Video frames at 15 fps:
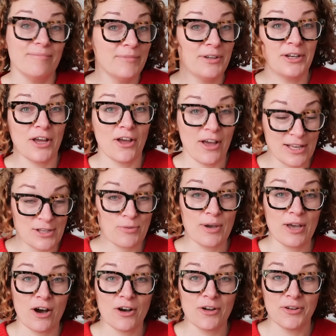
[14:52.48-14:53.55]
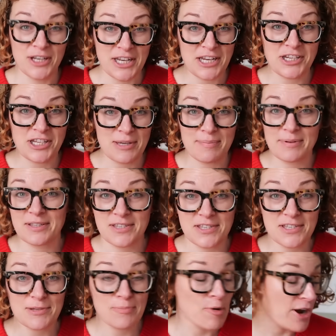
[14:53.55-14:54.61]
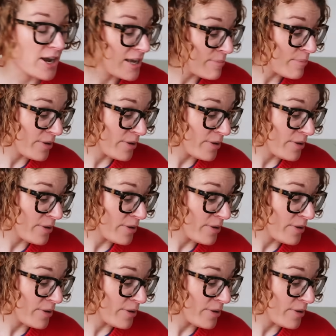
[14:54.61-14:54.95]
you know, as we are knee deep in spring,